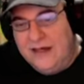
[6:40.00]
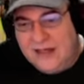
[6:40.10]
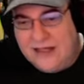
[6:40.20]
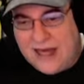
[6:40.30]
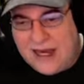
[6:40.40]

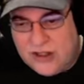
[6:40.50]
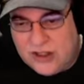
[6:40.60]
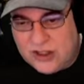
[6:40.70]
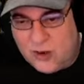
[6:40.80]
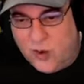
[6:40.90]
Geas
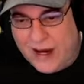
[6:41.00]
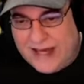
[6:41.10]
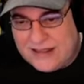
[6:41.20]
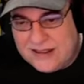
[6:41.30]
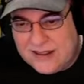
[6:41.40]

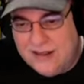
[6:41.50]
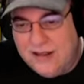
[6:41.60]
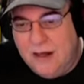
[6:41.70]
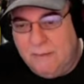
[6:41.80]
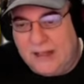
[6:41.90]
quest
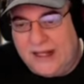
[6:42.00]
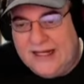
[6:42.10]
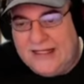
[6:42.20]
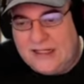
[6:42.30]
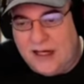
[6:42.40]

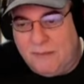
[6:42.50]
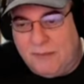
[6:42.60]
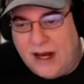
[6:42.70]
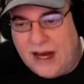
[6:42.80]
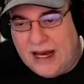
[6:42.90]
placed
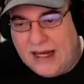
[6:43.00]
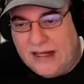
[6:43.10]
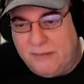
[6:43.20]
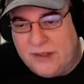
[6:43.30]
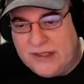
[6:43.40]
upon
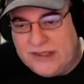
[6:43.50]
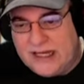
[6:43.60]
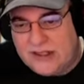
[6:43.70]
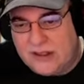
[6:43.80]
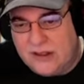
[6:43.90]

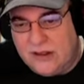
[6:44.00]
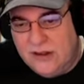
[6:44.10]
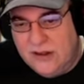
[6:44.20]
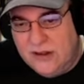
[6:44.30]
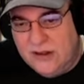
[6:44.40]
possessor
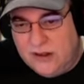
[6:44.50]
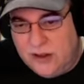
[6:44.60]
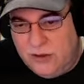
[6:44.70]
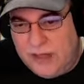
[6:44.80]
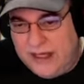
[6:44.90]

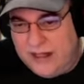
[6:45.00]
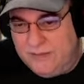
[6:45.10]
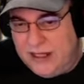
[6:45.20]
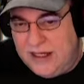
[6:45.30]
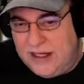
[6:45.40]
you may
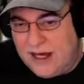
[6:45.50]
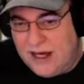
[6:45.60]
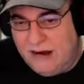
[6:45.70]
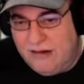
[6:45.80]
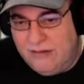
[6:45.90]
be uh,